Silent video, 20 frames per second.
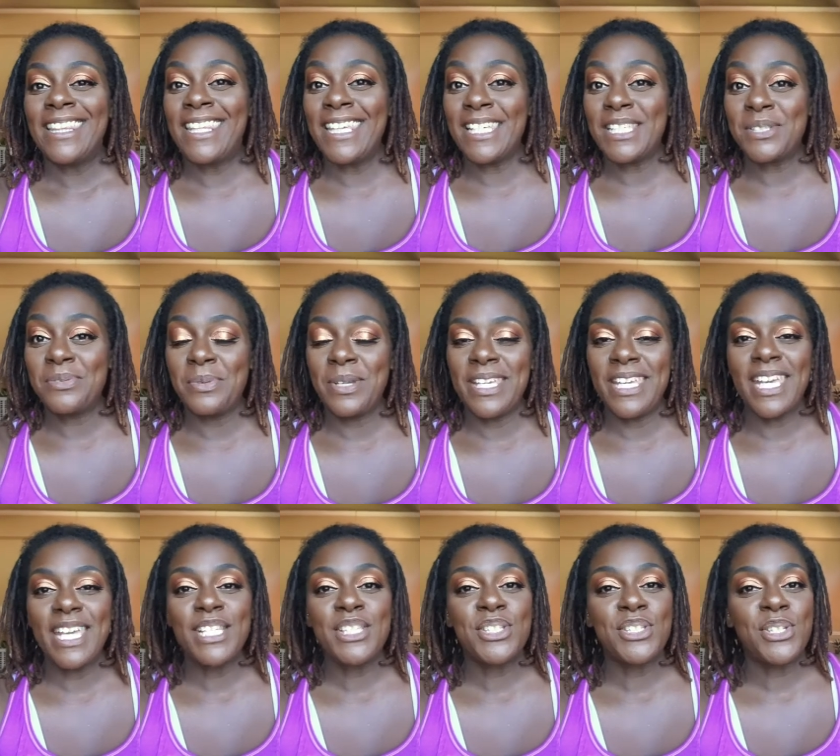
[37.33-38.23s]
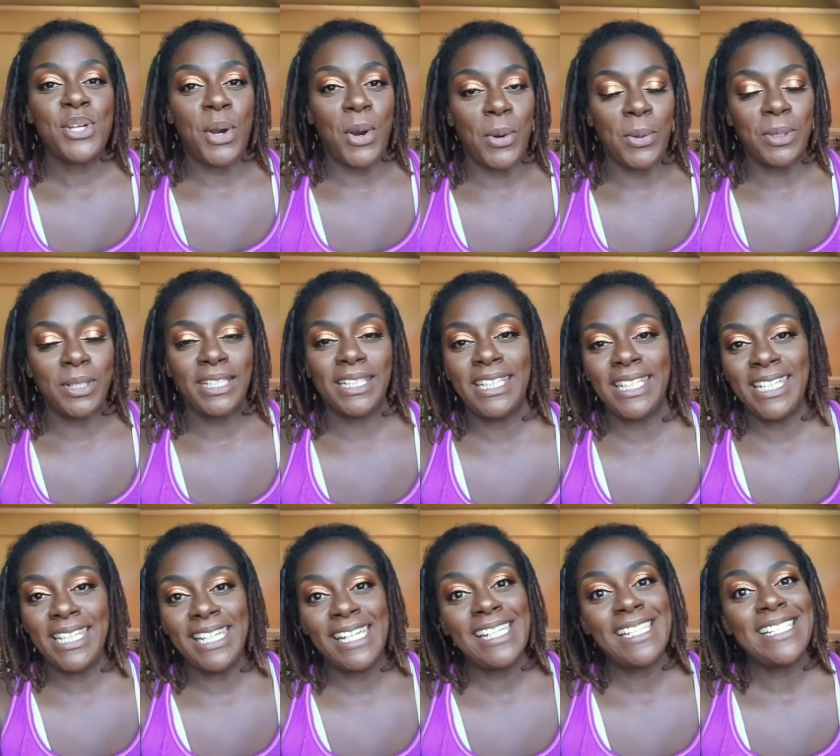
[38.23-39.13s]
This week is
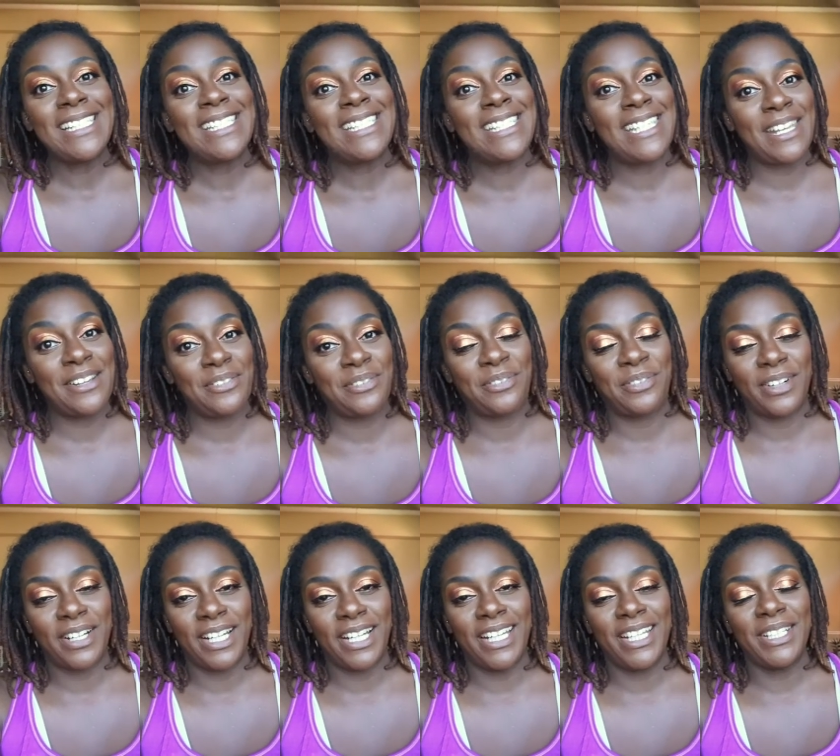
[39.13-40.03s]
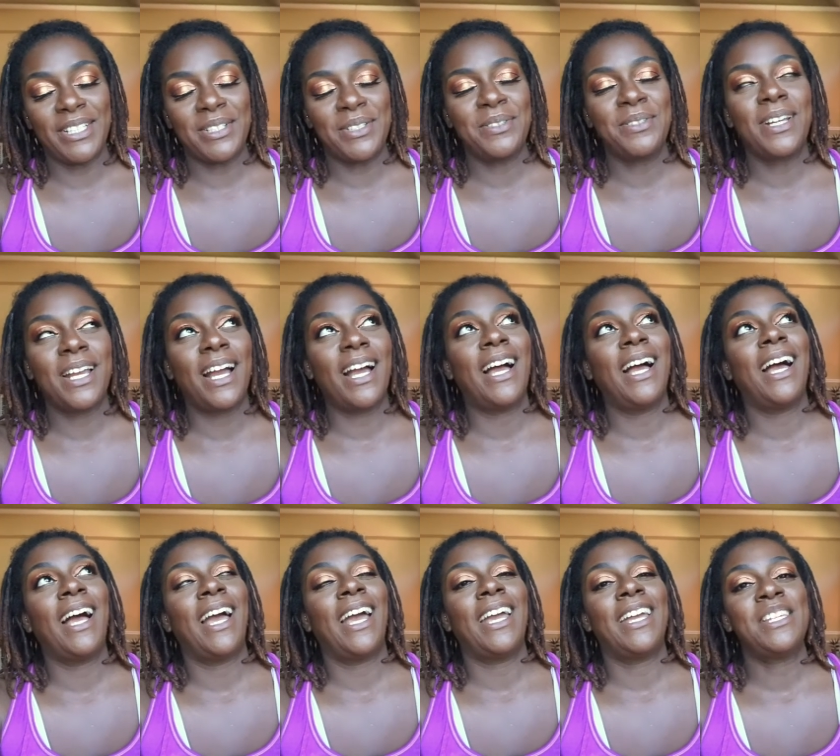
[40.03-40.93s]
totally different, you
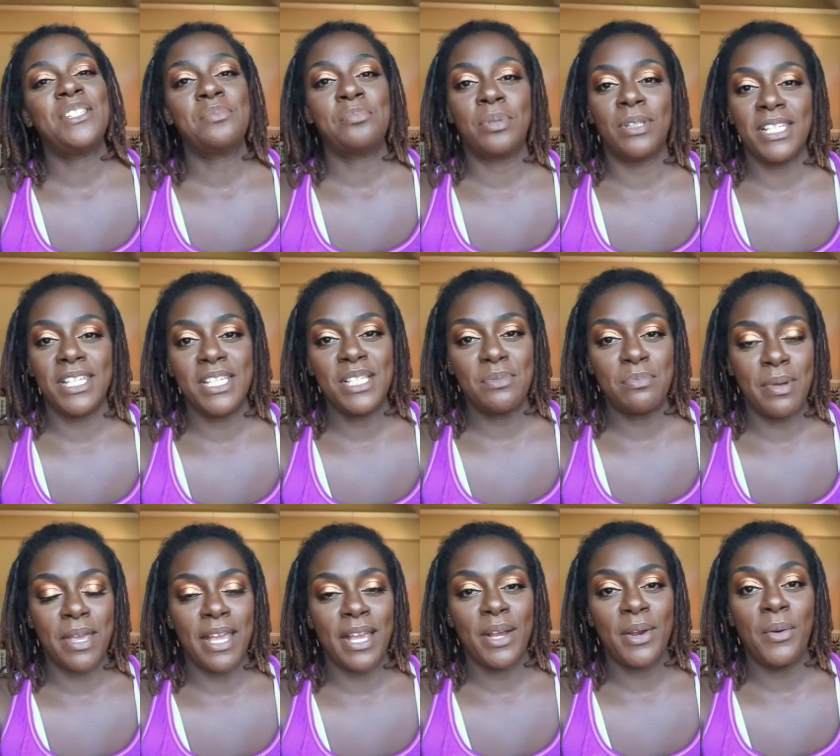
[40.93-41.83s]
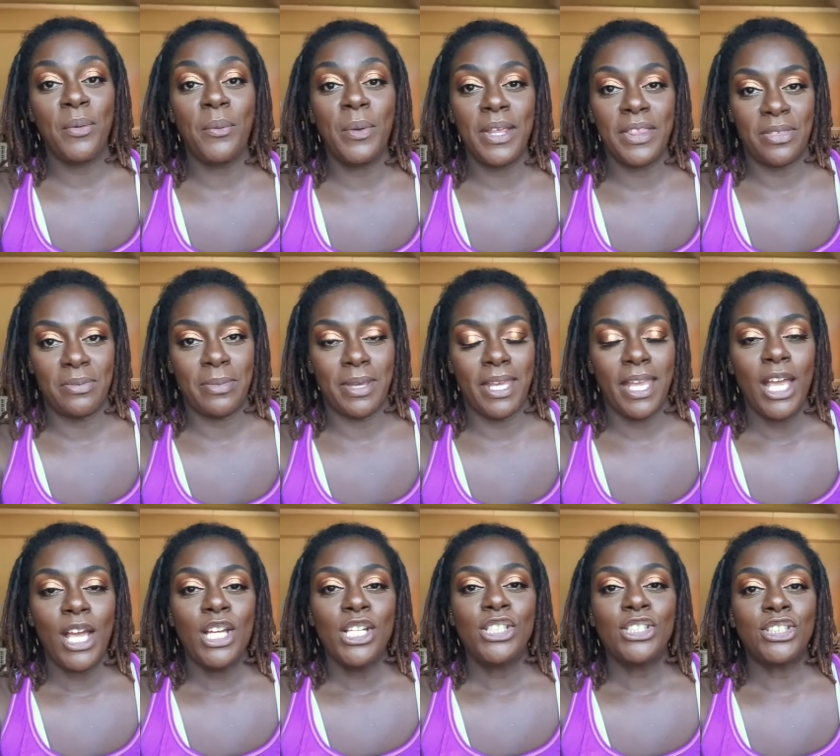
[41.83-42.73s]
guys. Please bear with
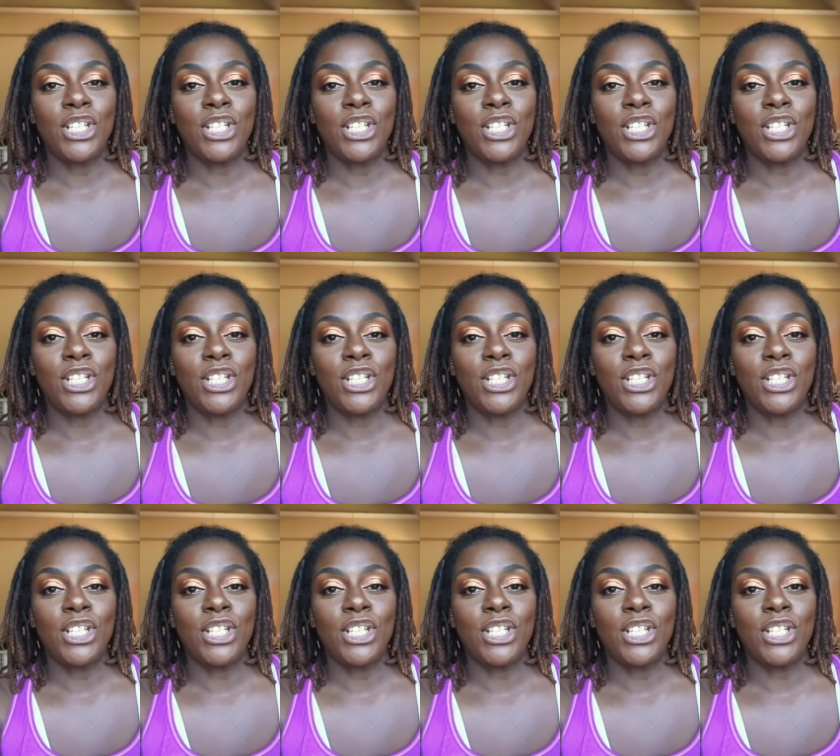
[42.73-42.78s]
me.